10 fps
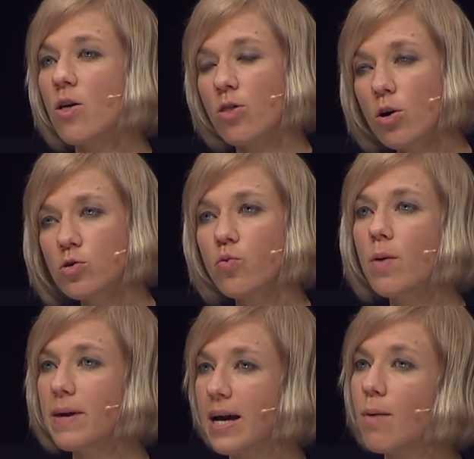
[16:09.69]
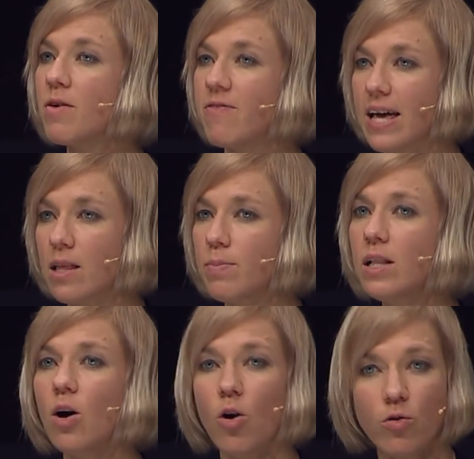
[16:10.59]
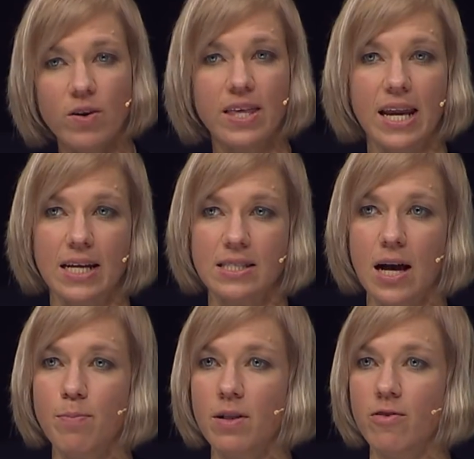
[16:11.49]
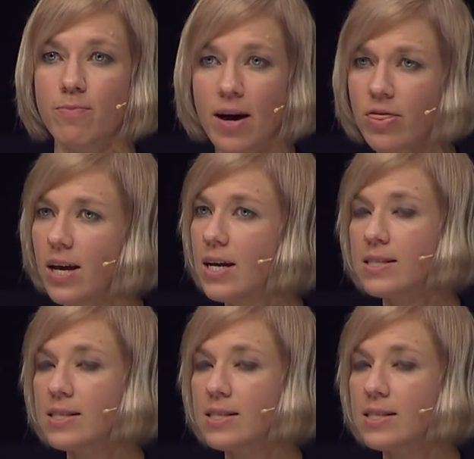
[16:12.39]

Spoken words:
those will become available over the next couple of months.